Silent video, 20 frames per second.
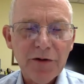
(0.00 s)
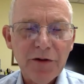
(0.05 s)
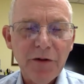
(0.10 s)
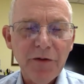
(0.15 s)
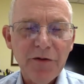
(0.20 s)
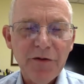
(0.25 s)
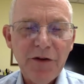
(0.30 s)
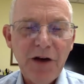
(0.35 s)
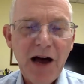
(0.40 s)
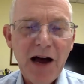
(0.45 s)

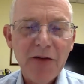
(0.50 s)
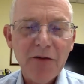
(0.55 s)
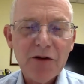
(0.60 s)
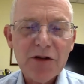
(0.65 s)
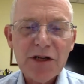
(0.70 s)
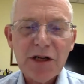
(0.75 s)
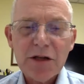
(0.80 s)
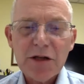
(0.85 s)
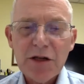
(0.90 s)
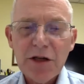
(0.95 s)
from 5 or
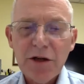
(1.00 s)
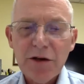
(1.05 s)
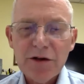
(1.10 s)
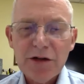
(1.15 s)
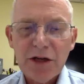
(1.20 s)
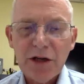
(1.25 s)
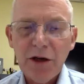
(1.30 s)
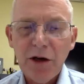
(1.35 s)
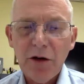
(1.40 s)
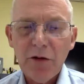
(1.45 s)
6 years
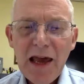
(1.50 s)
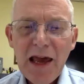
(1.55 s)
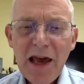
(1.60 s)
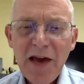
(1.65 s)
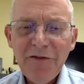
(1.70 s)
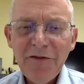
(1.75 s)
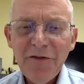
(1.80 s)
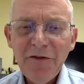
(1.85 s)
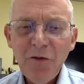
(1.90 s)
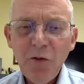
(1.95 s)
ago, if